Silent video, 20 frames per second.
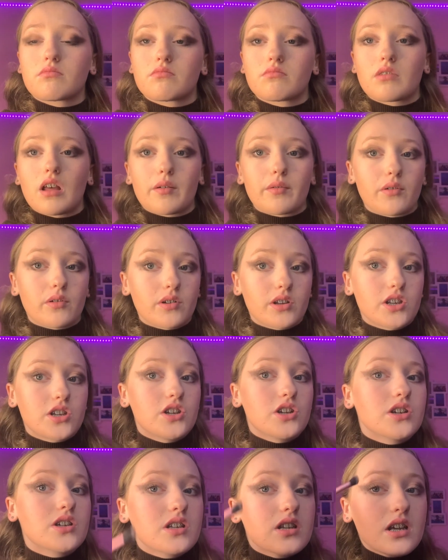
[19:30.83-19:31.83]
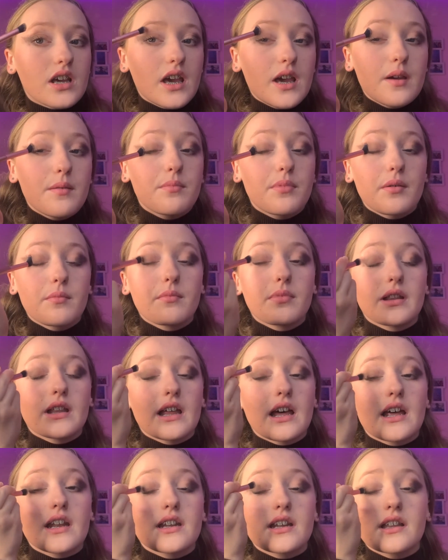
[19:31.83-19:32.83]
I'm going to just keep
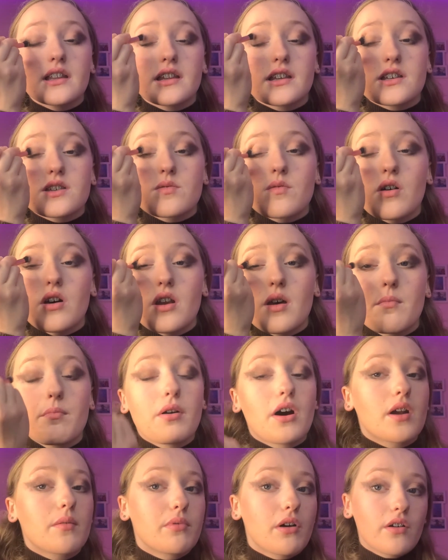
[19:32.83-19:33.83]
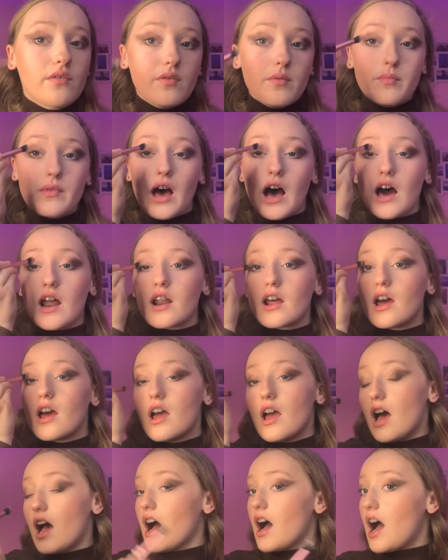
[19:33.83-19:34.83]
blending this one. But apart from that,
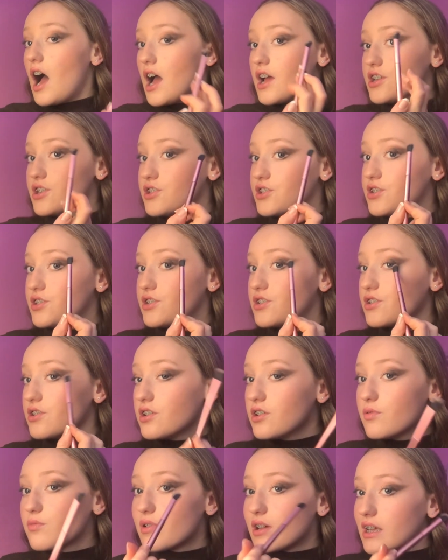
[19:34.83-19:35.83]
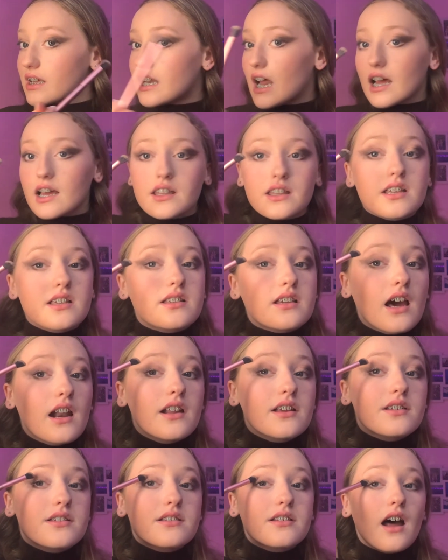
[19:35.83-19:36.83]
I do really like this kind
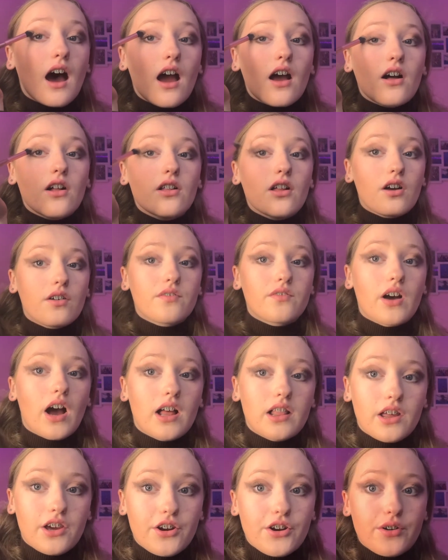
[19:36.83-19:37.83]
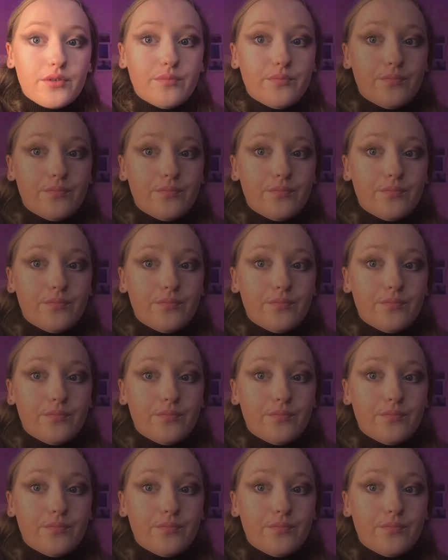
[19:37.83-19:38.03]
of style of eyeliner.